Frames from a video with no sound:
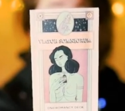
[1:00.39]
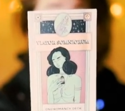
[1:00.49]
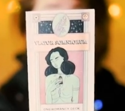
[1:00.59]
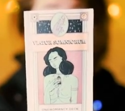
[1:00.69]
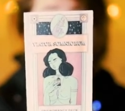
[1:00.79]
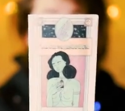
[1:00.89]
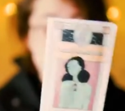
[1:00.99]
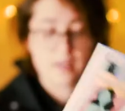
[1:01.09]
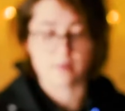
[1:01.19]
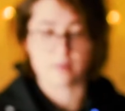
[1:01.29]
an artist
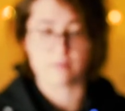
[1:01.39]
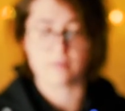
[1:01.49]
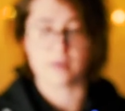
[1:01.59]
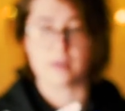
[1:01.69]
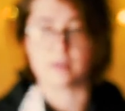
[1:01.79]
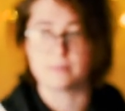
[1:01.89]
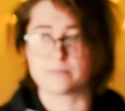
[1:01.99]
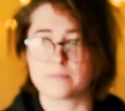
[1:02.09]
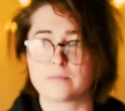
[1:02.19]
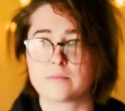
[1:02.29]
based out of
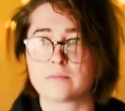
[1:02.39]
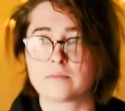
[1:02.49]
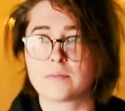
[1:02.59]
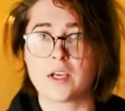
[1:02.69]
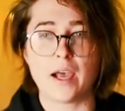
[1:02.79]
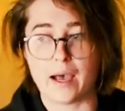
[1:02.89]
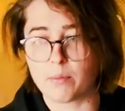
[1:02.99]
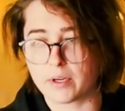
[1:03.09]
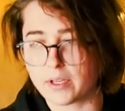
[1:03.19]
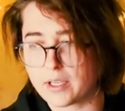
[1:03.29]
um,
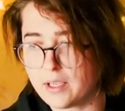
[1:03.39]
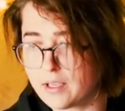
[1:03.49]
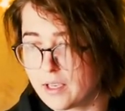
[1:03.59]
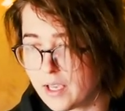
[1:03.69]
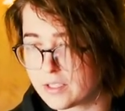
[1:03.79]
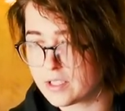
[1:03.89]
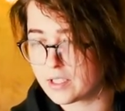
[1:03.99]
Albuquerque, and